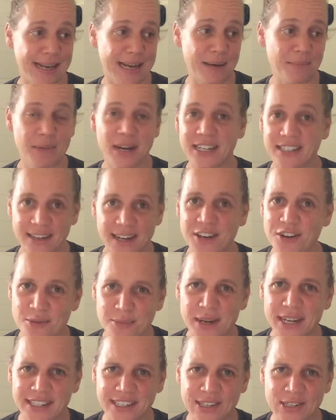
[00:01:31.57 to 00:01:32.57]
I know
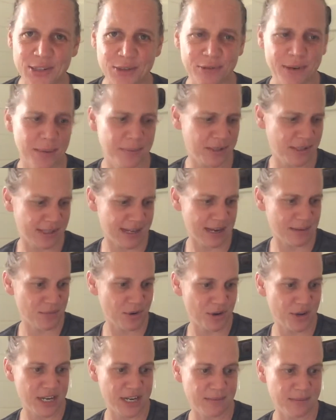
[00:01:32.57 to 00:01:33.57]
my teacher wraps his
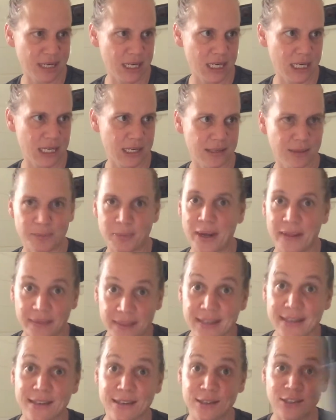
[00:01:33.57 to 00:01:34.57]
harmonium in his, but
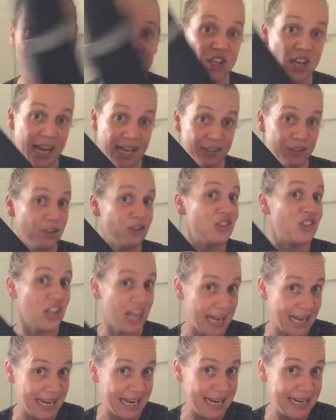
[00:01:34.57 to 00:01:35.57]
this is
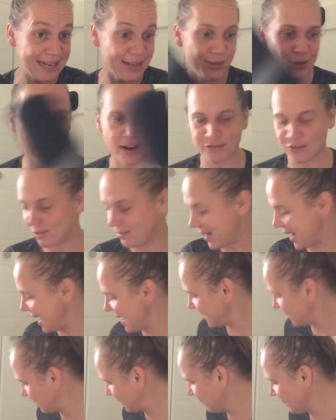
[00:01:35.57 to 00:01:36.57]
jade travel
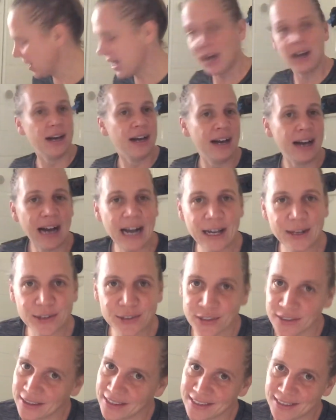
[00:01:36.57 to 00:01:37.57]
mat.
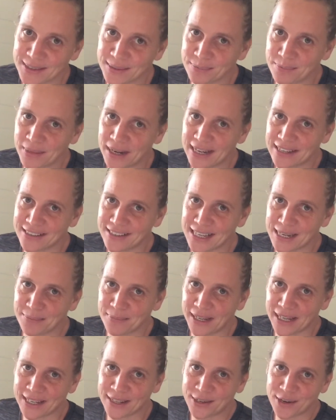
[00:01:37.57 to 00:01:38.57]
This might seem
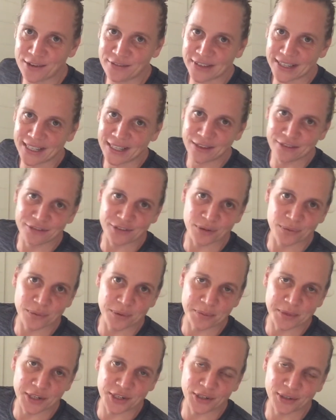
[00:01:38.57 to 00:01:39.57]
like an overkill for a
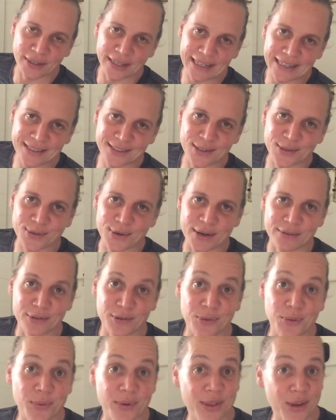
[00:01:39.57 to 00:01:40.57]
woman who likes to
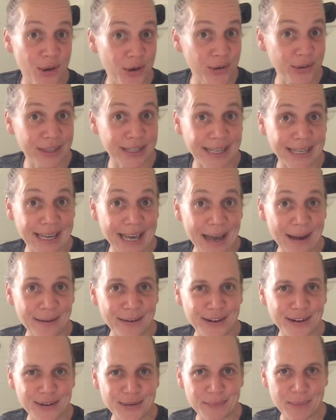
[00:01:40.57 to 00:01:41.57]
travel with only a
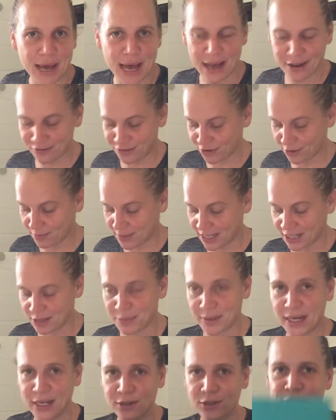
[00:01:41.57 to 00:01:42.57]
carry-on bag for a month,
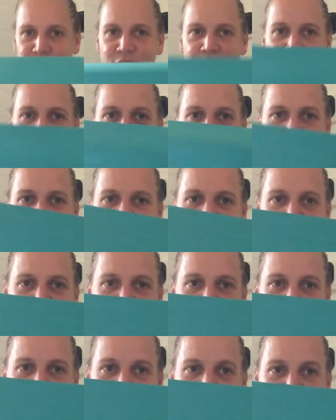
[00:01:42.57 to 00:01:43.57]
but I also like to take
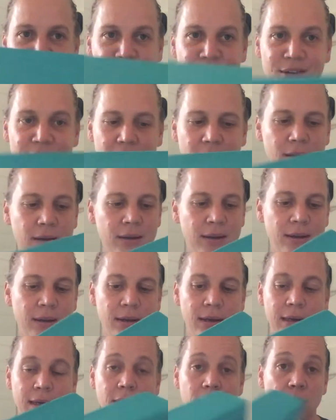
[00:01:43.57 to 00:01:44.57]
my
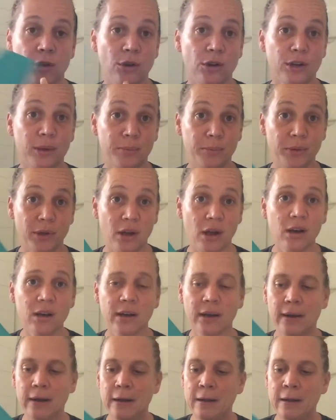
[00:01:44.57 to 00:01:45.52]
own yoga block.